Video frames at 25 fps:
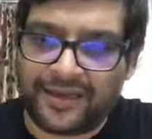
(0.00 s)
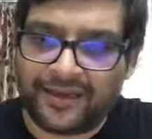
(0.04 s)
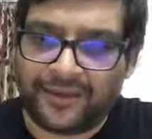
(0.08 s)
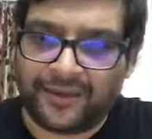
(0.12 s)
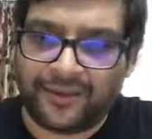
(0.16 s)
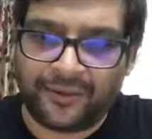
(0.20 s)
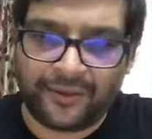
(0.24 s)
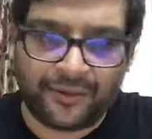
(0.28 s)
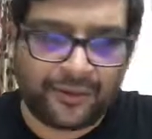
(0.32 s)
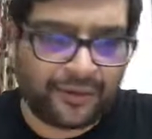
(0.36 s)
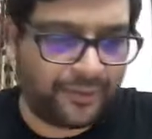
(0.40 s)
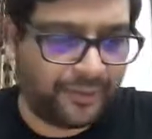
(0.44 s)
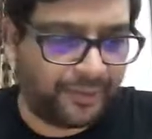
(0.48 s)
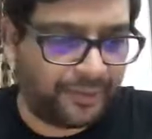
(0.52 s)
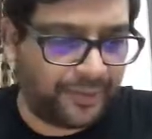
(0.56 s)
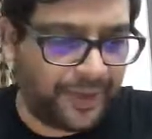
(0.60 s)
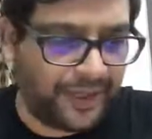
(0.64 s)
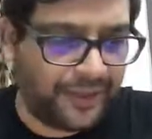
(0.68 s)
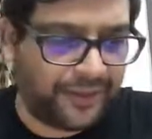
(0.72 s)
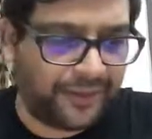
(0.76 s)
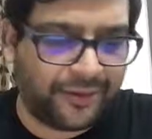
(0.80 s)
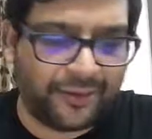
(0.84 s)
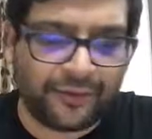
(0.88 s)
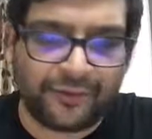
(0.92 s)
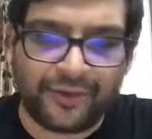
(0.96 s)
So
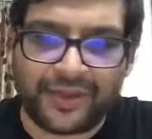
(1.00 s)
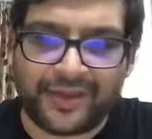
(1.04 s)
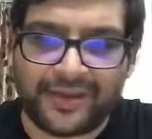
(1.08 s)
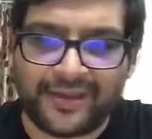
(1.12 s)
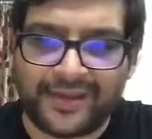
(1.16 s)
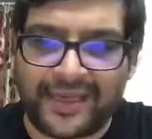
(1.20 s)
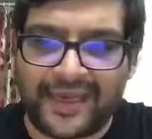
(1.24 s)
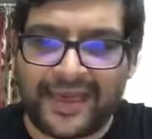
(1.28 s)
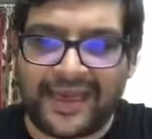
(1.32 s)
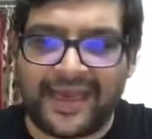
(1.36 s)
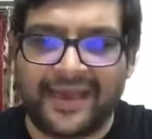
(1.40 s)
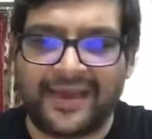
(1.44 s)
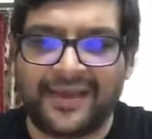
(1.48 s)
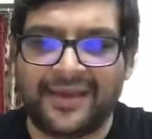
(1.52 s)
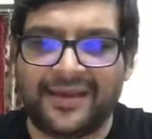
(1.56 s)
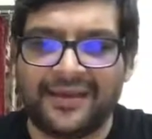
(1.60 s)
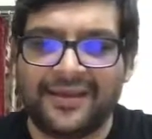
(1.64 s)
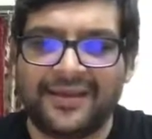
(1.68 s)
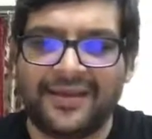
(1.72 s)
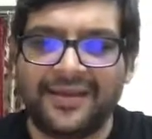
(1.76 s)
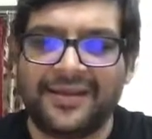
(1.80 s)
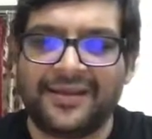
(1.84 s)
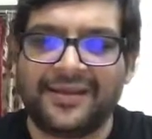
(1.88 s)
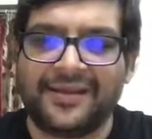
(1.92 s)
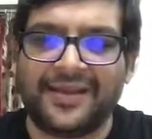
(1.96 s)
Prinsu is saying
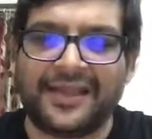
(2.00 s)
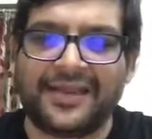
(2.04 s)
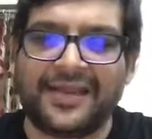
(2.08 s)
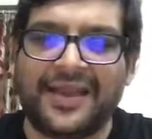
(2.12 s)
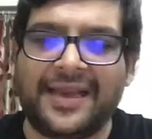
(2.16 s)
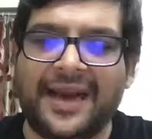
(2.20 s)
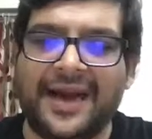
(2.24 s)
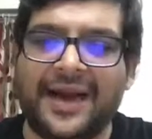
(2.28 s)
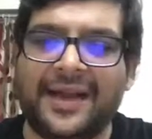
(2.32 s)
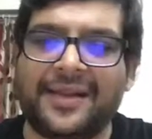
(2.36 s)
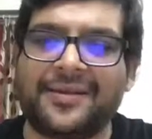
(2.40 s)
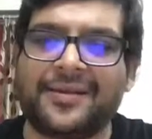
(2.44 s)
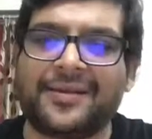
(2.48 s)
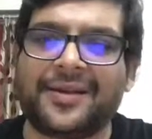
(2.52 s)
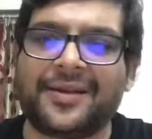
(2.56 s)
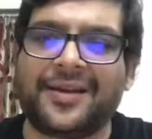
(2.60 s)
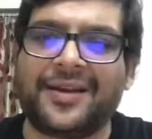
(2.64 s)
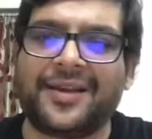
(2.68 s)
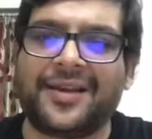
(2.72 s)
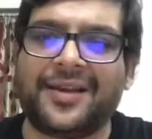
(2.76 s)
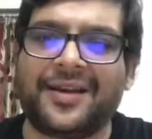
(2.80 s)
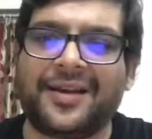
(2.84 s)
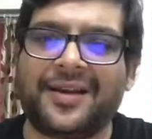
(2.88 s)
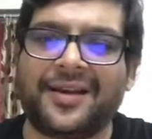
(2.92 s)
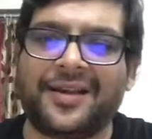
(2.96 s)
that the answer
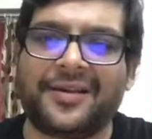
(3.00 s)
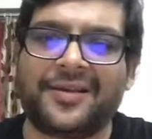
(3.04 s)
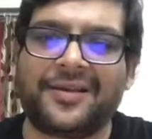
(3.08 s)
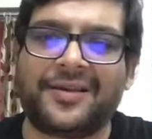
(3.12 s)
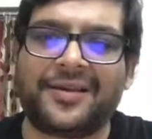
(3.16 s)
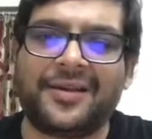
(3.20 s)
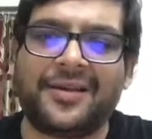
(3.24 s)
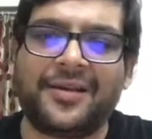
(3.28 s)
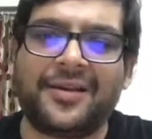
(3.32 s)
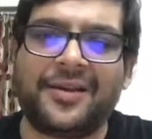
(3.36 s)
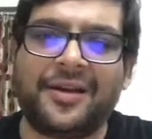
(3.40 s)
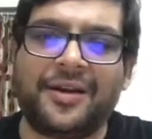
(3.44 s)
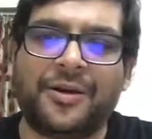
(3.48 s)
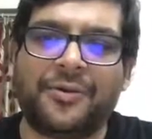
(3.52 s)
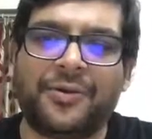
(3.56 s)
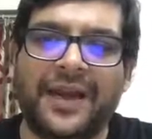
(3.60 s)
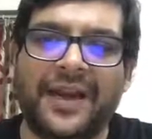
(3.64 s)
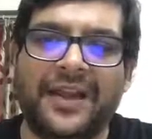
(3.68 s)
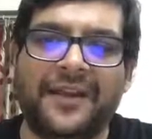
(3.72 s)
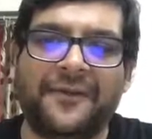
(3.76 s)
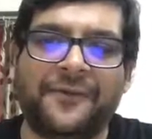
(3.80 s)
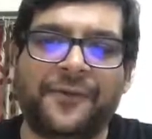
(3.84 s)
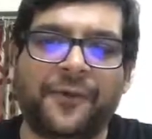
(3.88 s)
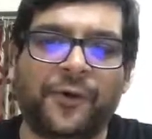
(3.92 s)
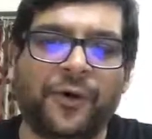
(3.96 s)
here is
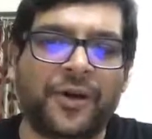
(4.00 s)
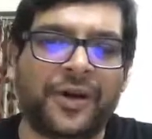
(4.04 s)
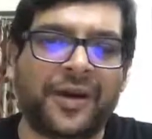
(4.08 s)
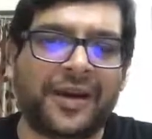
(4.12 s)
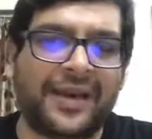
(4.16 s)
24.